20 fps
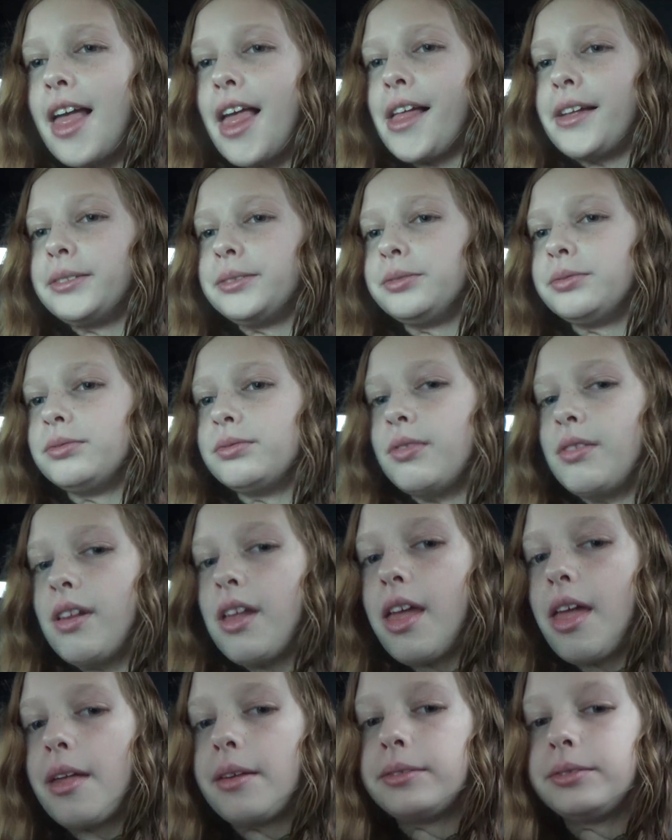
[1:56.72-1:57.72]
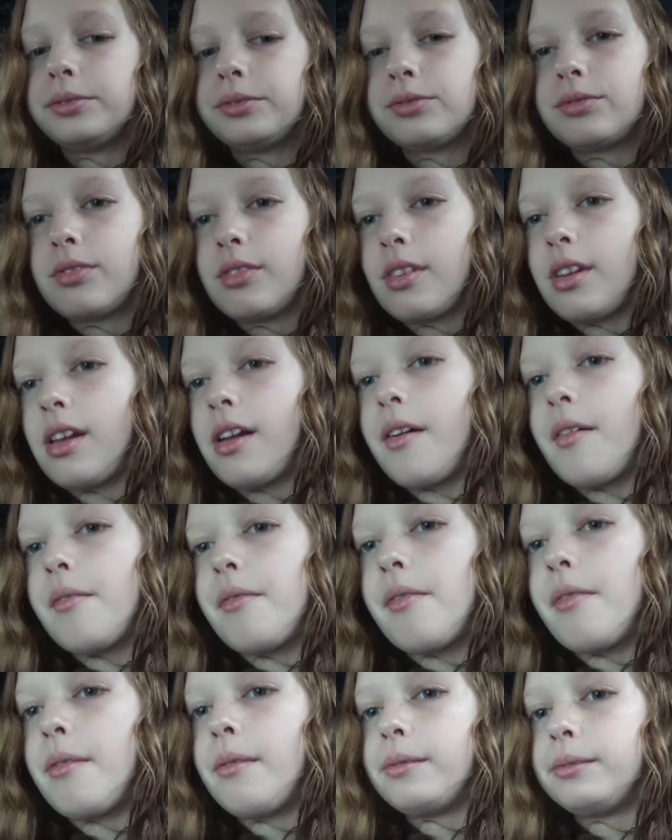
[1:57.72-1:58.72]
Did you have toast or did you have
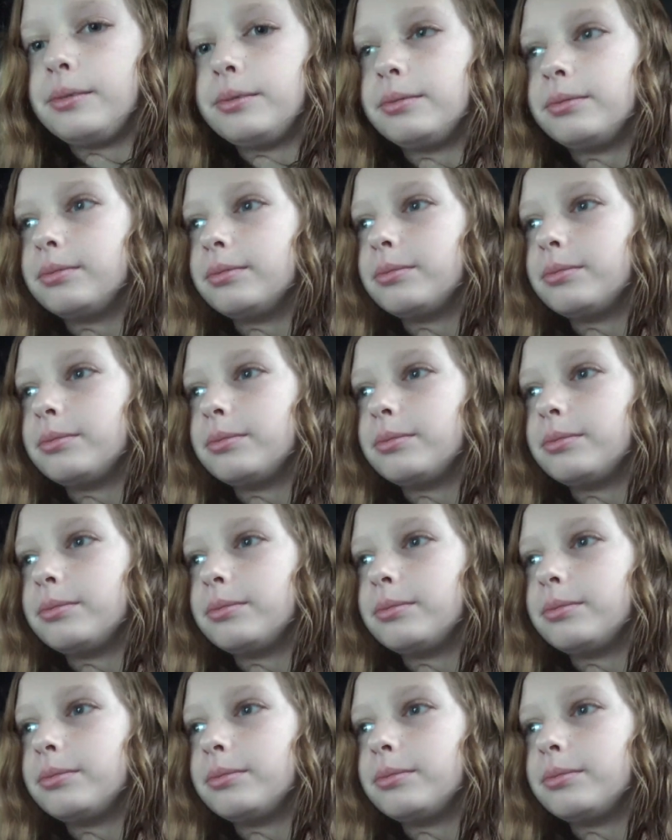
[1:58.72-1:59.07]
bread with butter?